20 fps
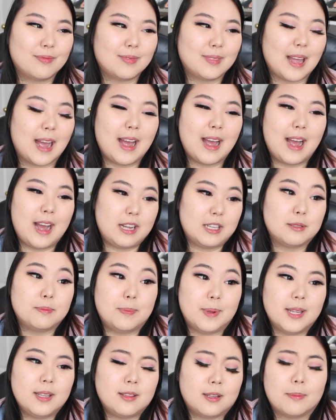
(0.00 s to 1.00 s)
that has
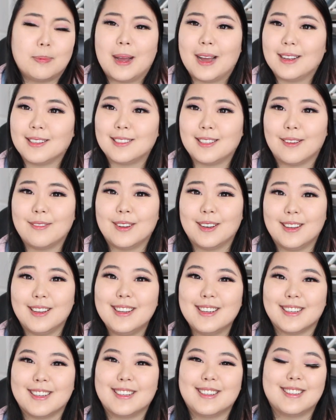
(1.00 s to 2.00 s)
been the past 7
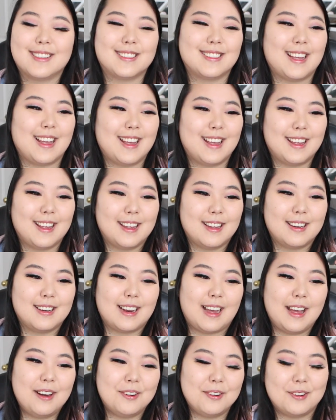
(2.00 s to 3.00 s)
years, and
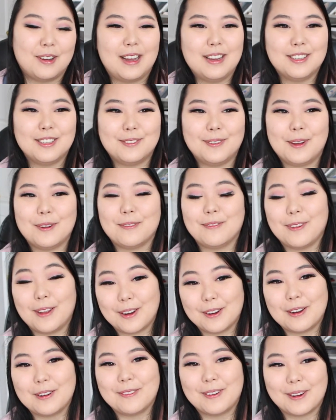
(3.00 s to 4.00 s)
I don't know, I just felt
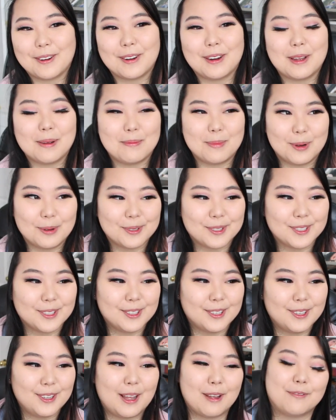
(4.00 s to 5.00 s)
very, very
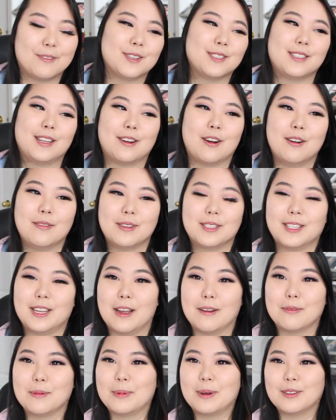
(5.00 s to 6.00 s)
emotional. At first, like, obviously
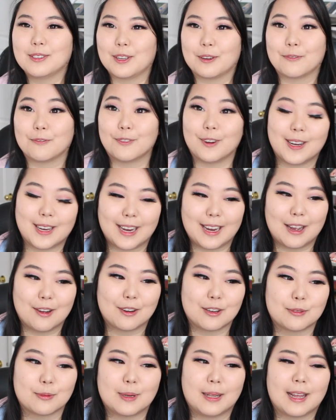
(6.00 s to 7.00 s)
everybody was like freaking out
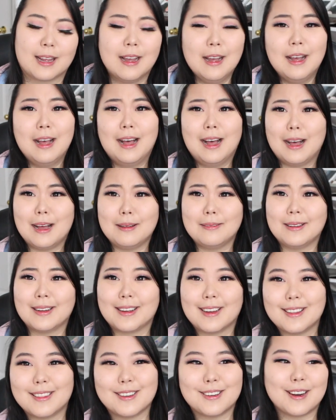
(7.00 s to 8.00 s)
because we're like, oh my
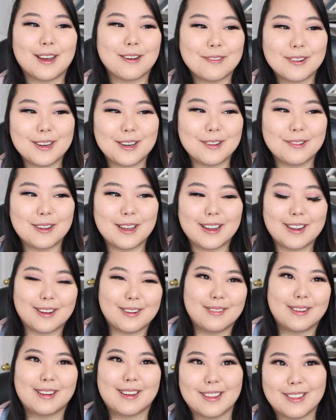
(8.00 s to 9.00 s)
god, they're not renewing, oh
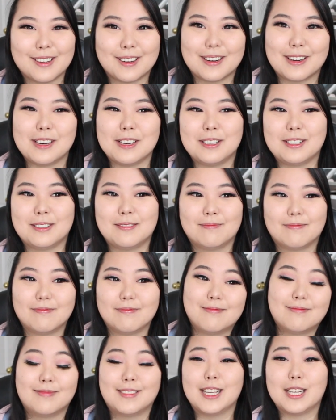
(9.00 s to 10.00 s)
my god, they're gonna
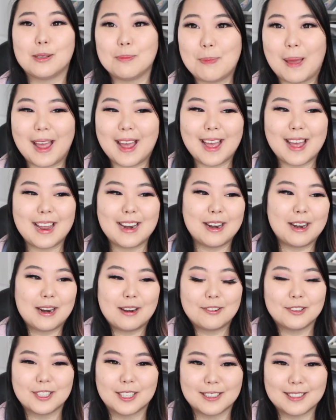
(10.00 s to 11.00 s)
disband, and
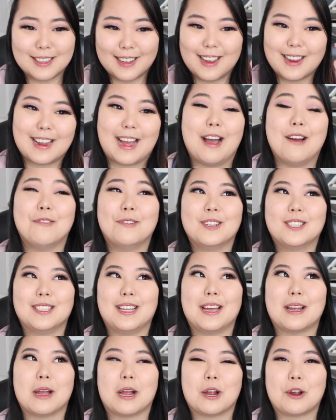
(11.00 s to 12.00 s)
I was just like, I was
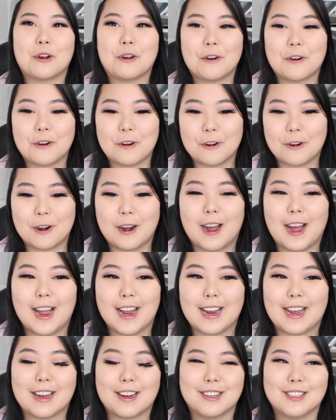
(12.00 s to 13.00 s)
like
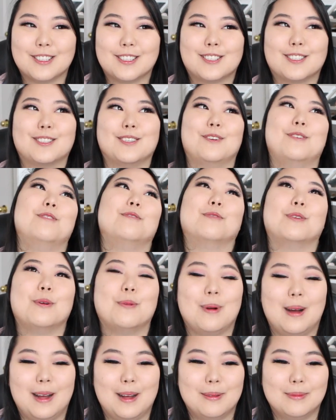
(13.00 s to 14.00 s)
crying, I got so
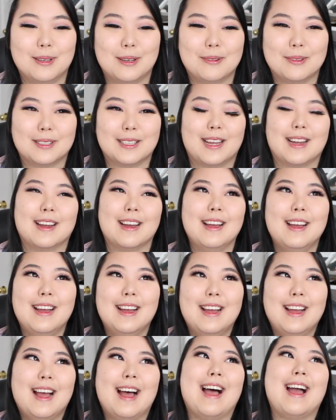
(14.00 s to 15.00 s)
overwhelmed. I was like,
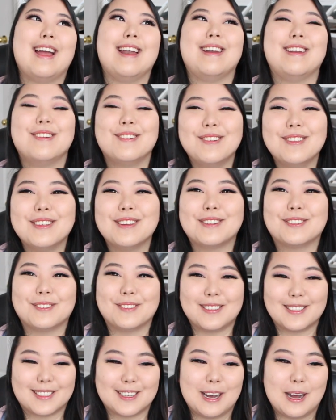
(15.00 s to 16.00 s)
I knew this
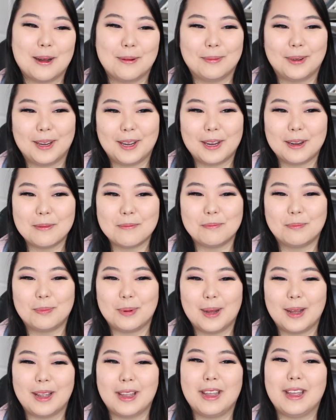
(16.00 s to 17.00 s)
was coming,
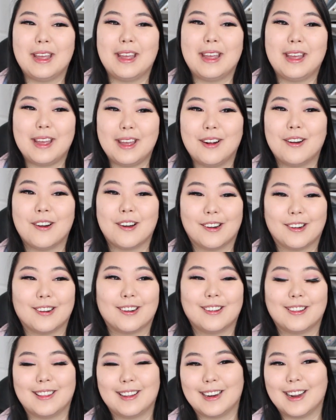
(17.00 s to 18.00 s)
but it hit
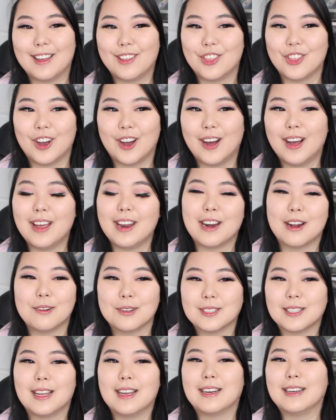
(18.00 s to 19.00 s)
harder than I thought, and I
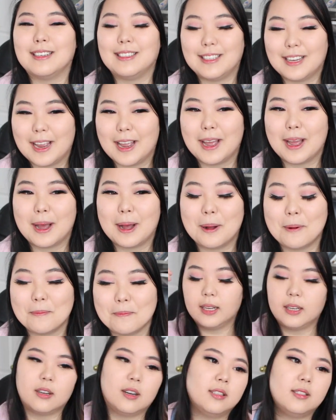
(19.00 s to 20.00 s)
was like, damn.
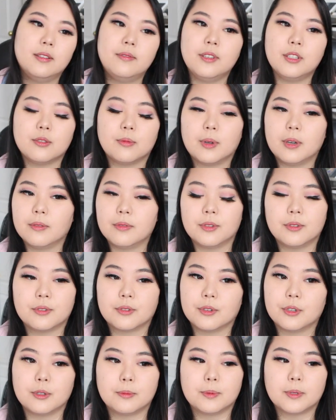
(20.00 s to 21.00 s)
Like, GOT7 is one of those
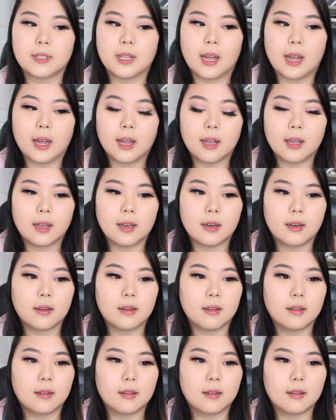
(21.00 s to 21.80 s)
groups that